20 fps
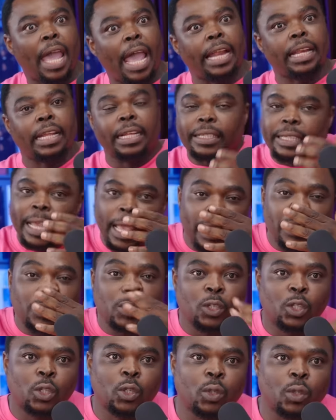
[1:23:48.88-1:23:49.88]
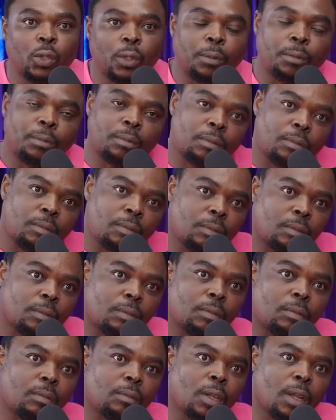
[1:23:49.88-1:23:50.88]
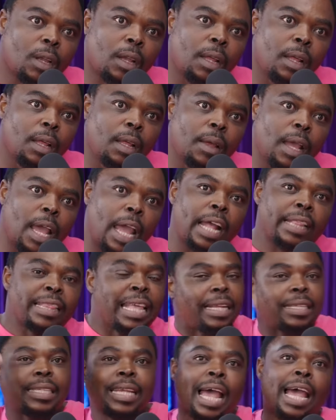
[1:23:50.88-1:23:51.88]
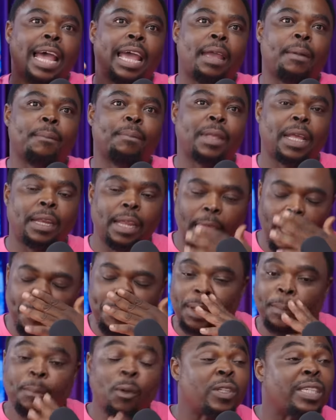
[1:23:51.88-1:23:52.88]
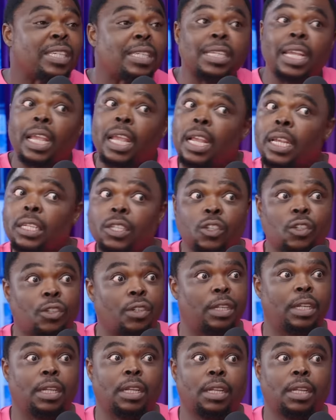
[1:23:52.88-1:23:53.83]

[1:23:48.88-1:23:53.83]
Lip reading: and it takes you to that time, that because it's history.